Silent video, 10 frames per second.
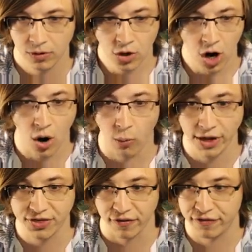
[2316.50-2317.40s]
Oh,
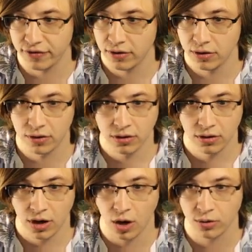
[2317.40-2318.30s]
what the
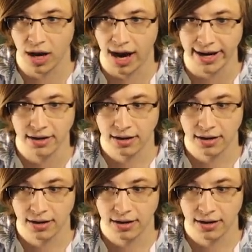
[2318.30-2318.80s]
Oh, God.